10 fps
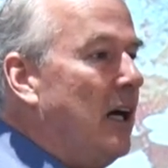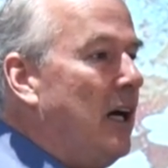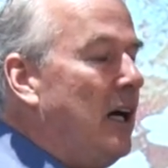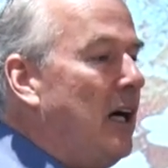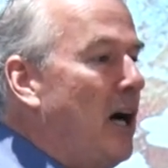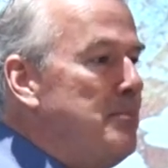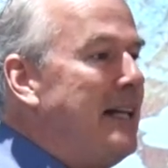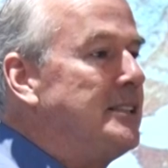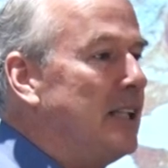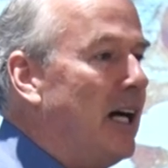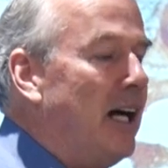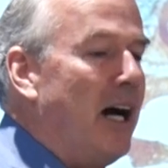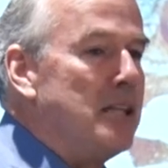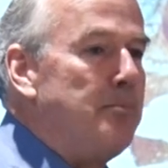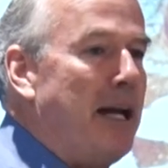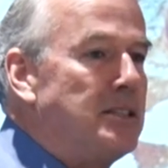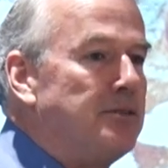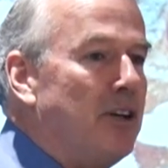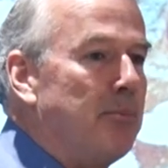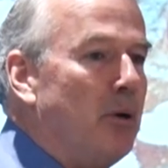uh, amygdala on the base
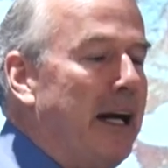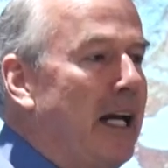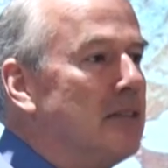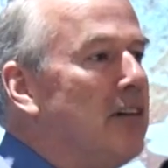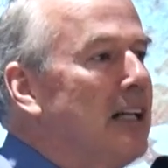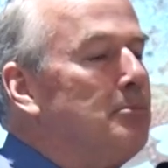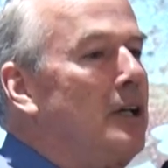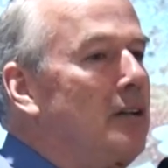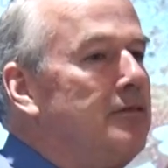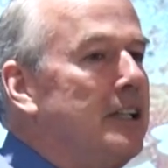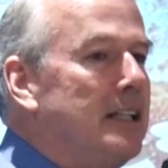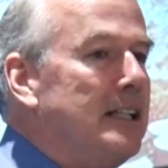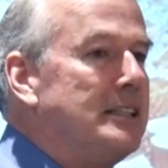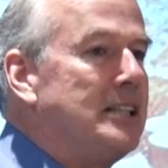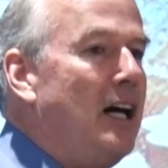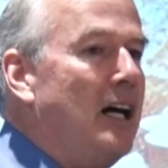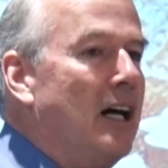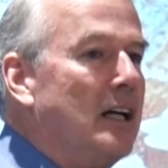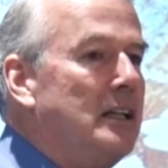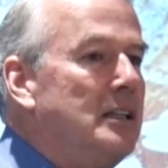of our brain, right above the
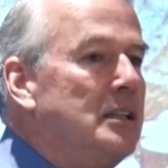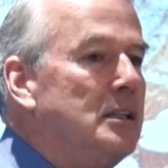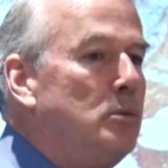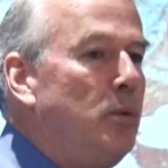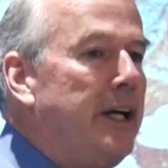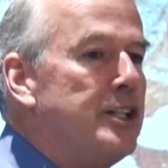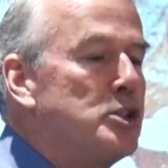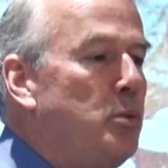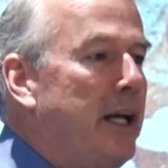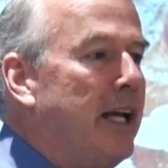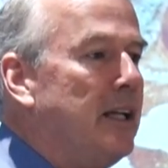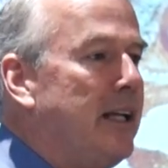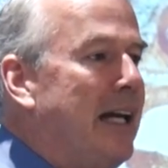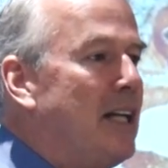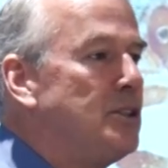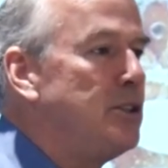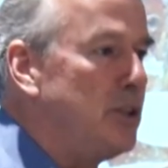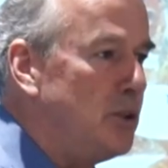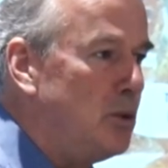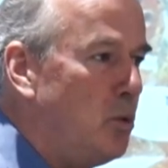tongue, which we can get
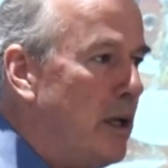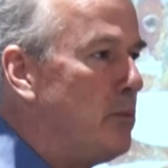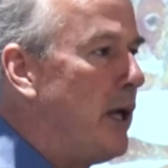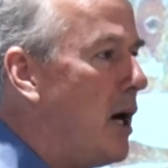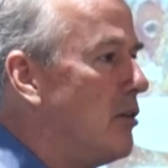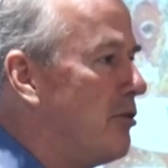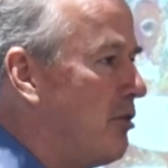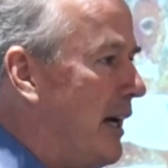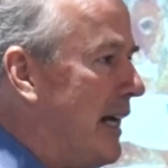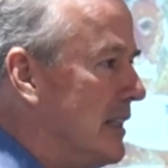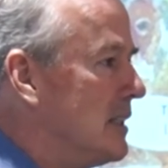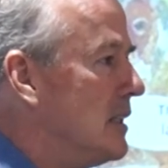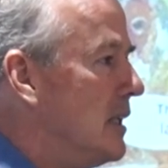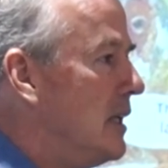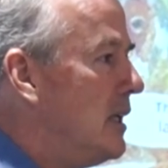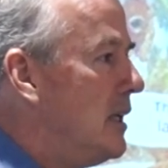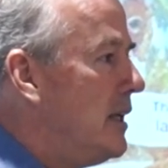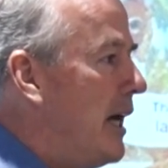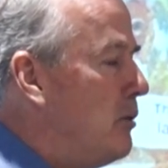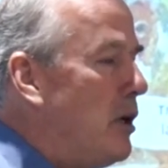to when we are afraid.
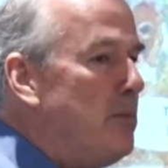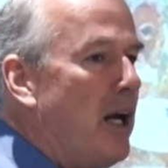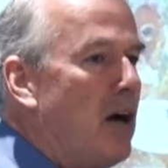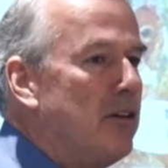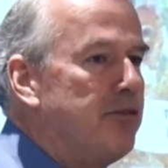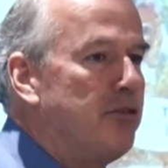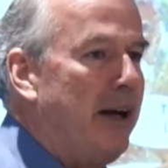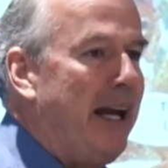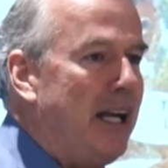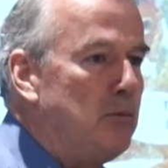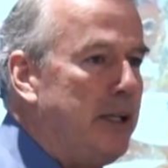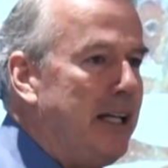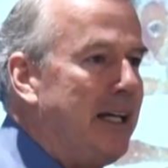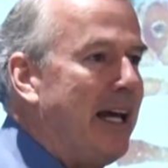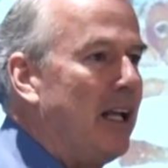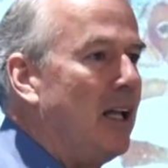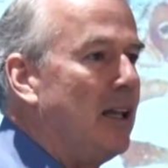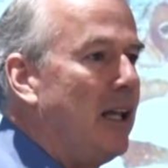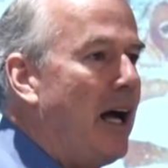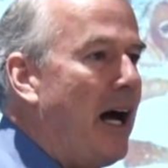And when we are afraid, we get a
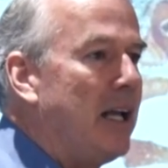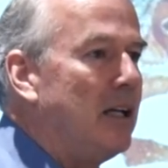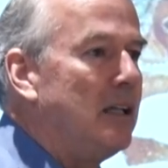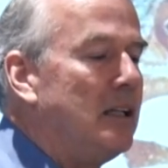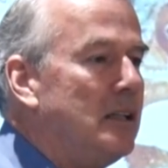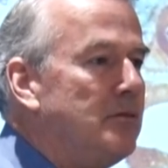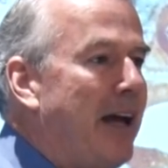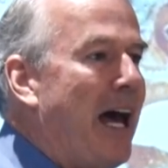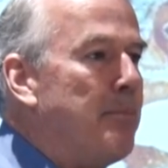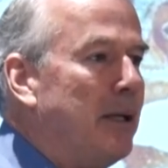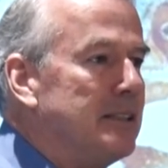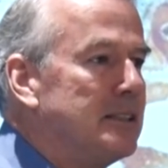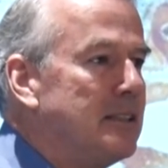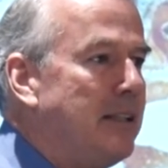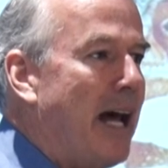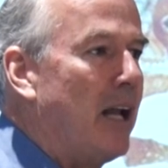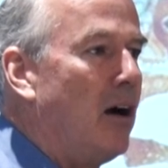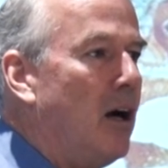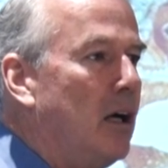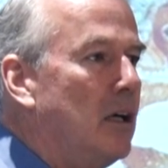lot of habits
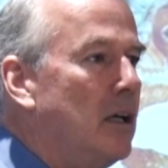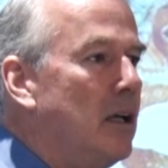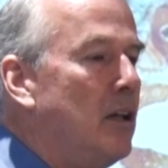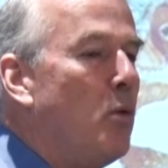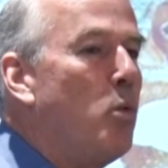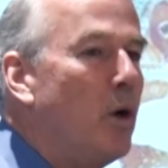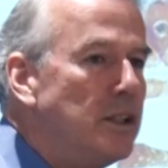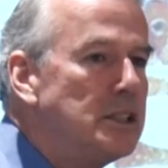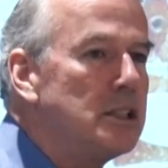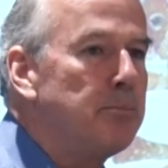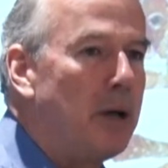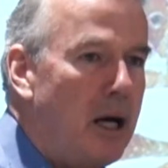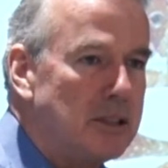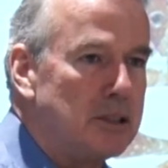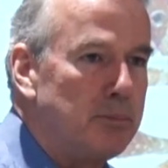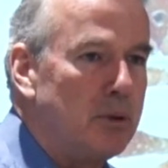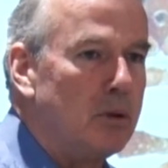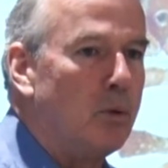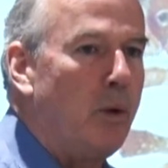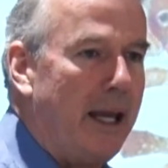that are the worst
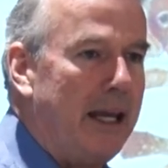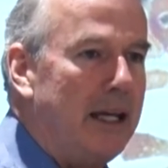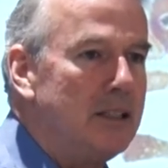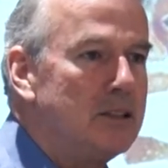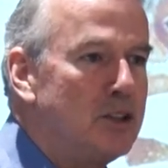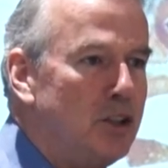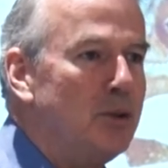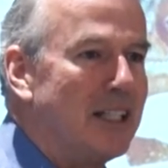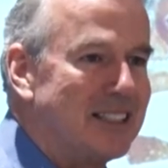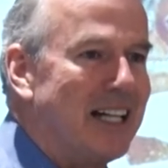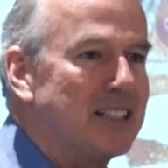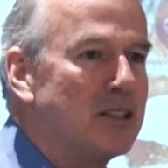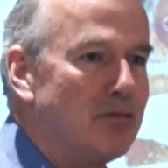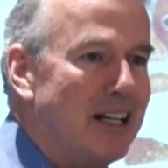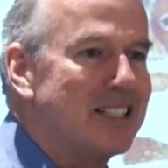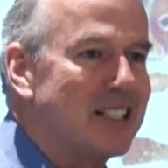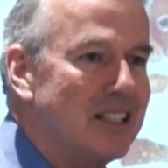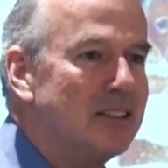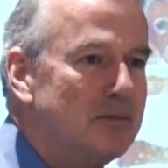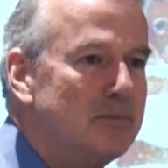possible ways to assess risk.